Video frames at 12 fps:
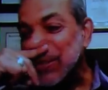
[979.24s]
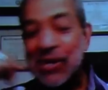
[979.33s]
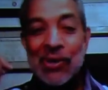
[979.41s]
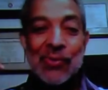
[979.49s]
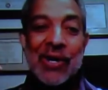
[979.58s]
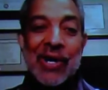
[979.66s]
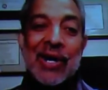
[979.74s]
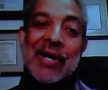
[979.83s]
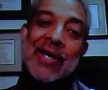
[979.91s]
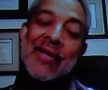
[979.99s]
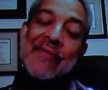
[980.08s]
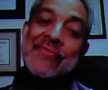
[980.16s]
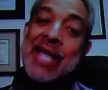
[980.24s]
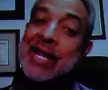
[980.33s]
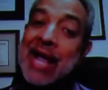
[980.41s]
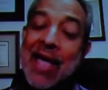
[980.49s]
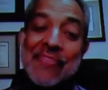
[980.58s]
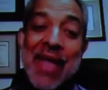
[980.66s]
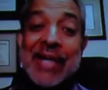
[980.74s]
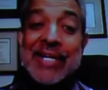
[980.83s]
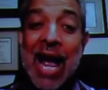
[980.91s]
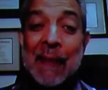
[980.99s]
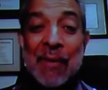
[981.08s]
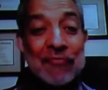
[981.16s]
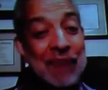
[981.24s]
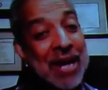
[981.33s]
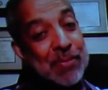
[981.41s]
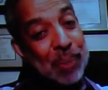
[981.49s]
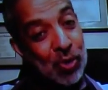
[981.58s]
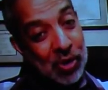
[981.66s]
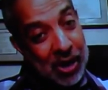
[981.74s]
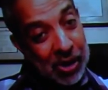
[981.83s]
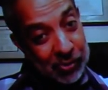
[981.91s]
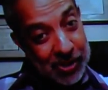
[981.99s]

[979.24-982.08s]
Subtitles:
So then at that time, a fight